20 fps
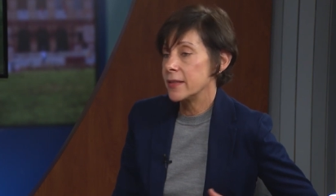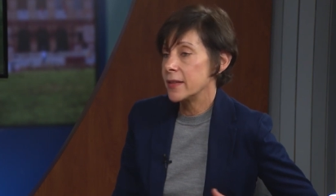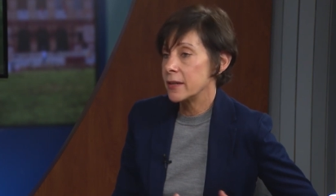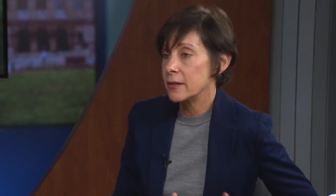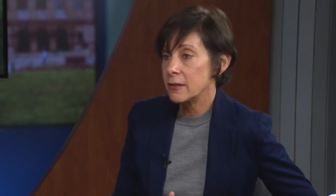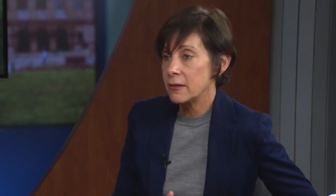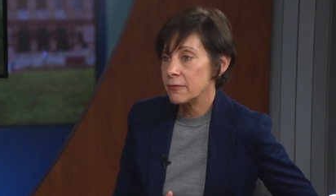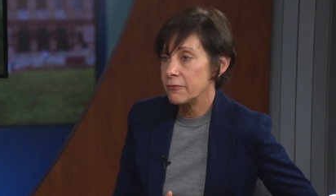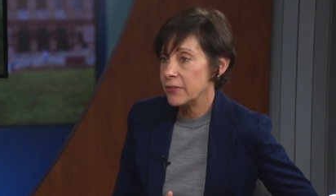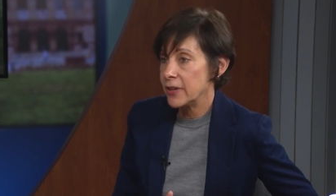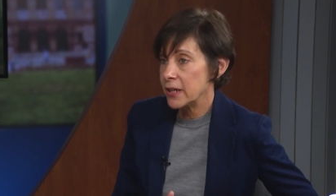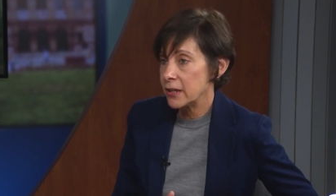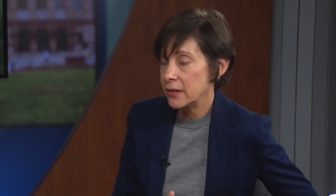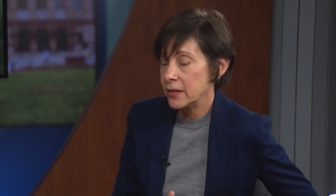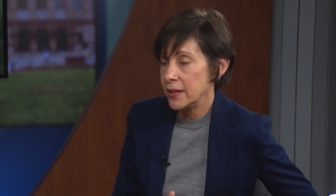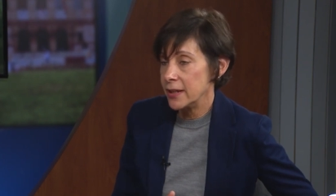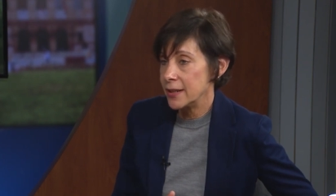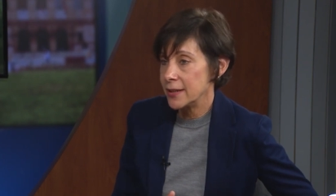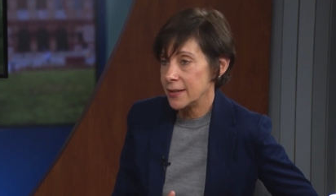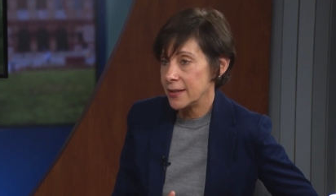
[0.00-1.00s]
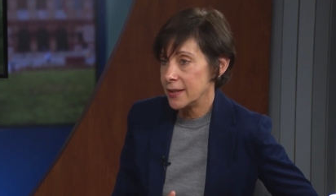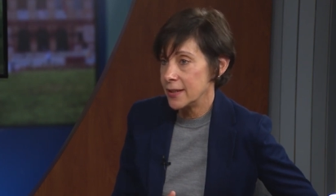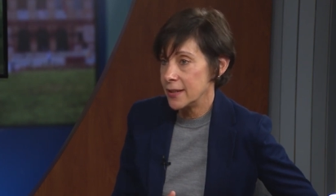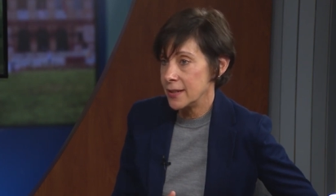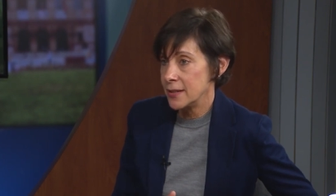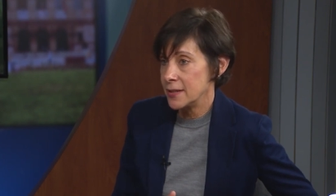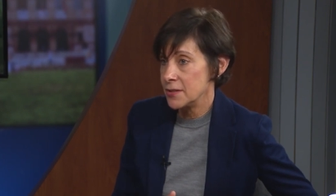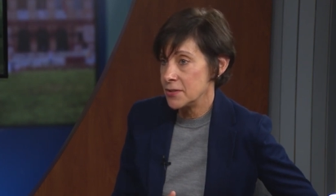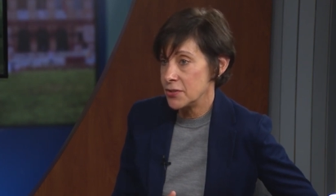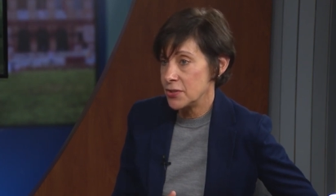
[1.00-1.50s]
that are very
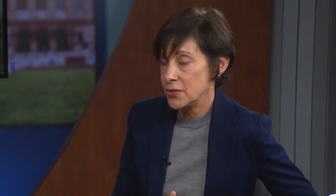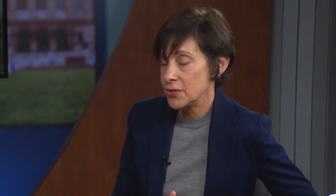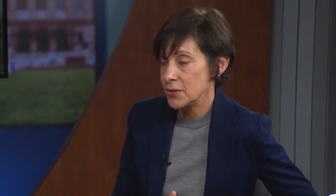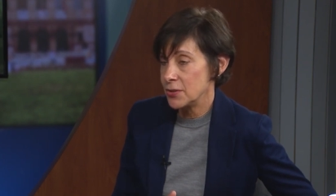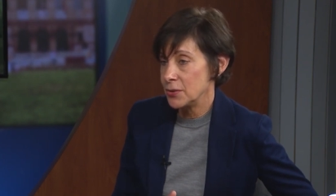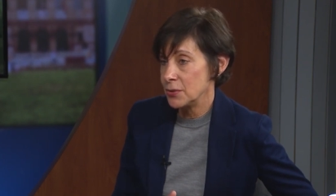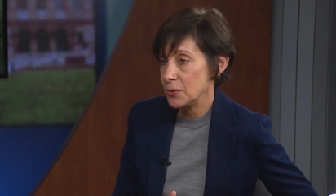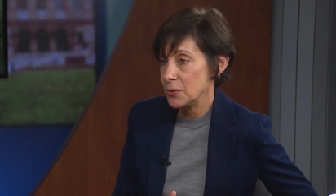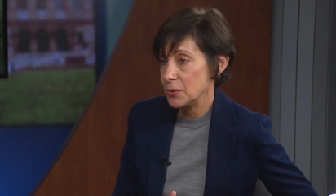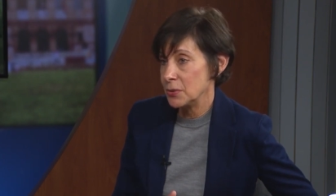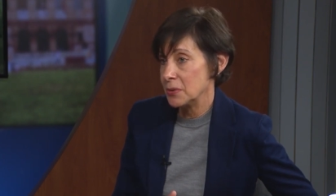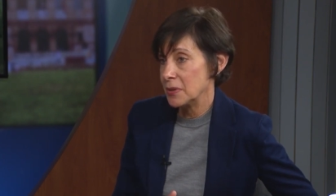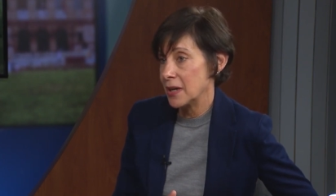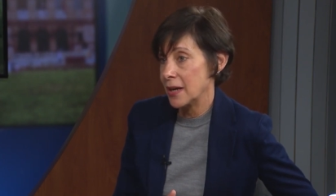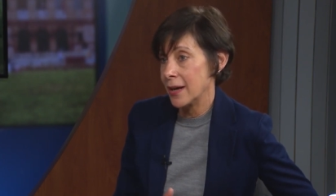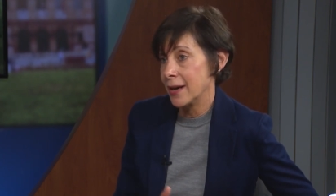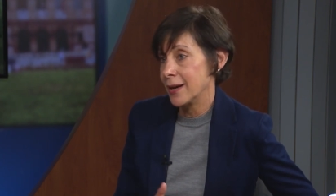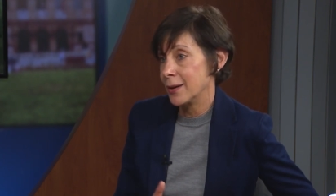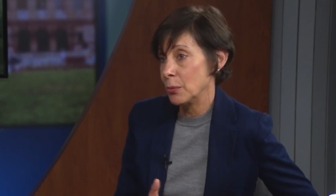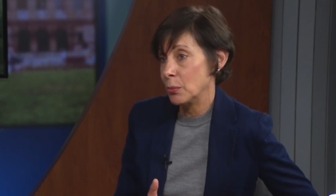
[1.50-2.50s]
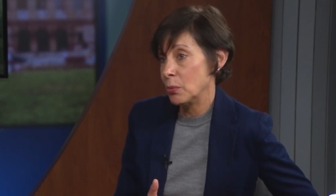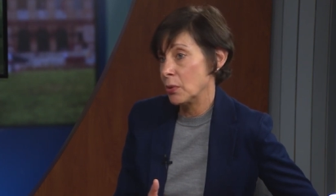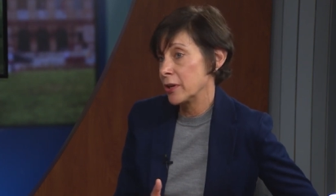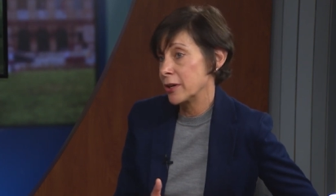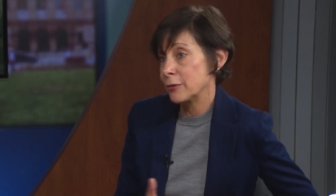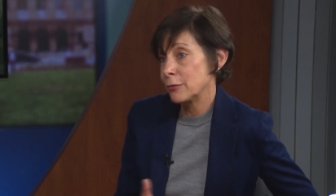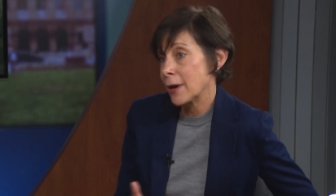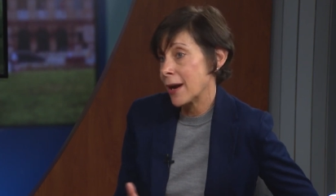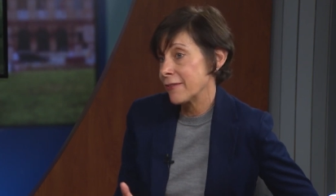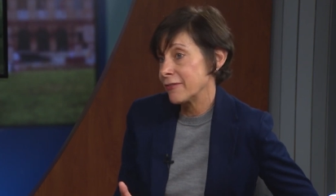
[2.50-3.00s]
akin to uh,
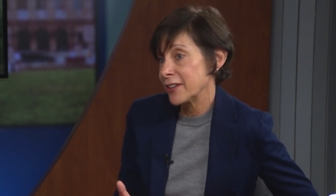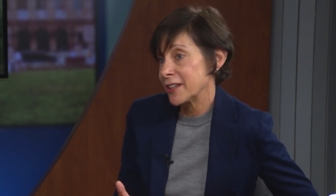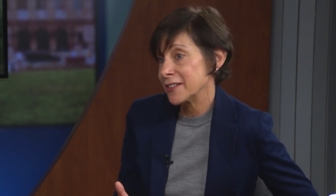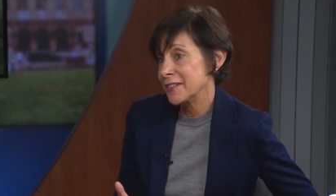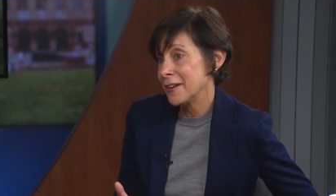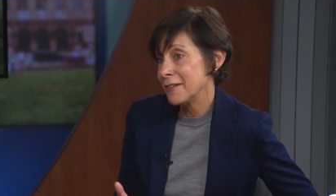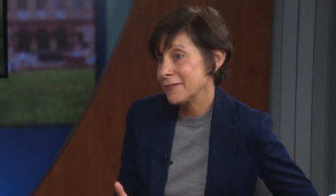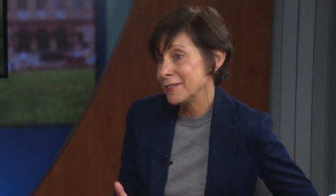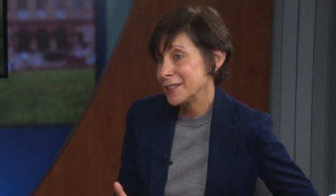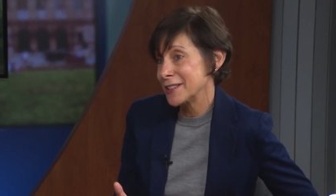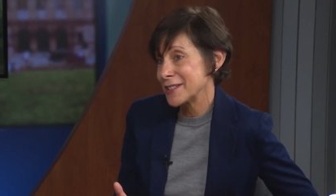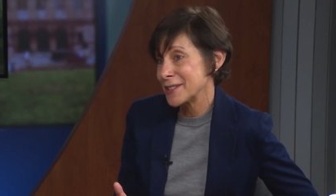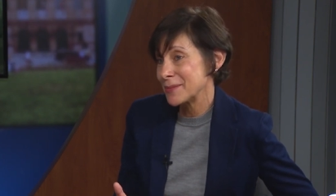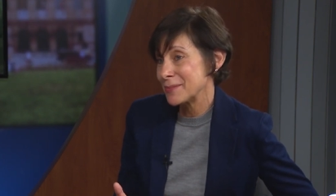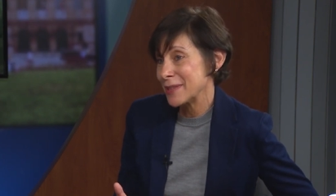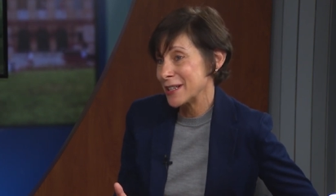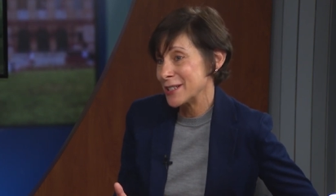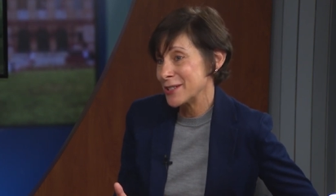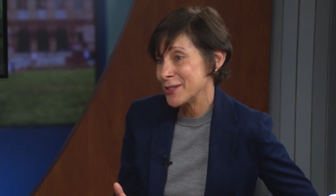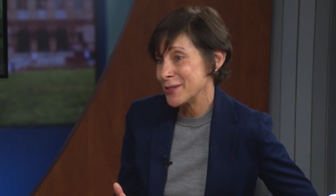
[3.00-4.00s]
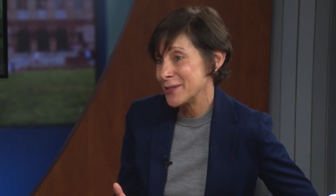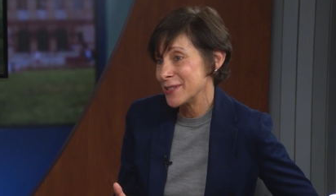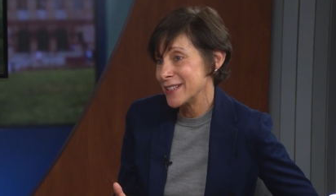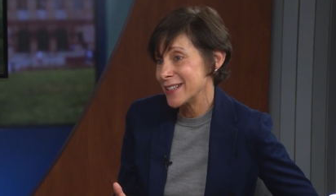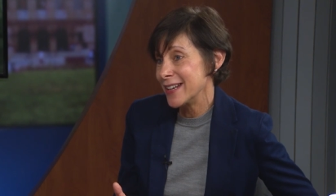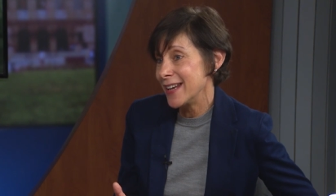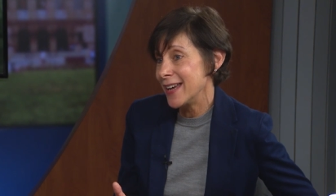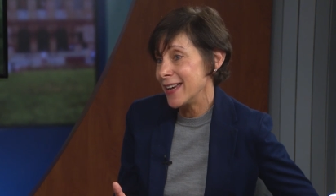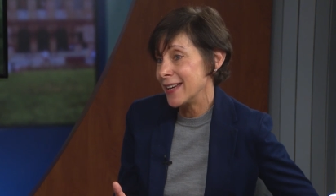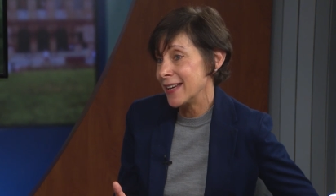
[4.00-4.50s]
what a graphic novelist might do
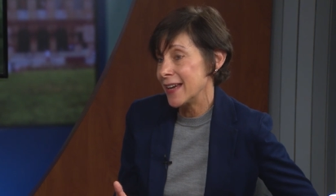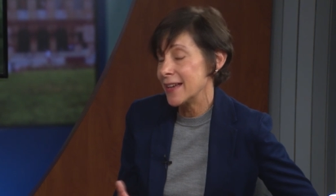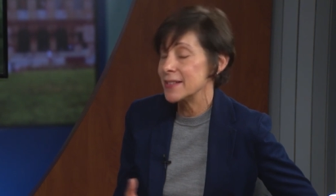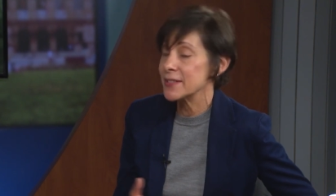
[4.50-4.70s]
today.